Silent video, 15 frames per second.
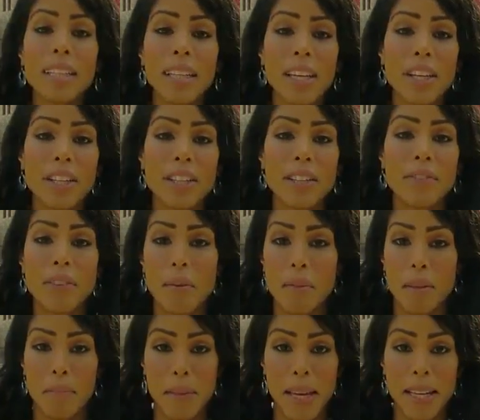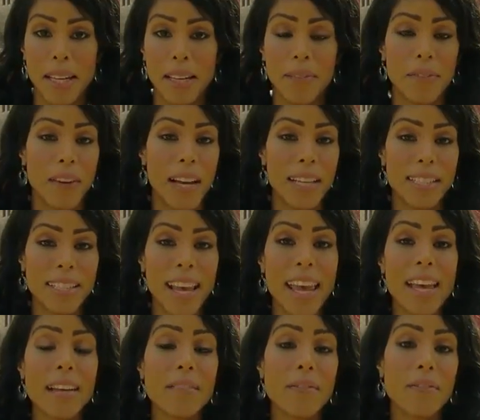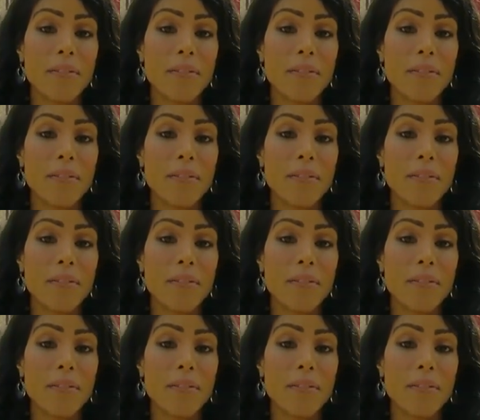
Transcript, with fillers: clear from the many friends and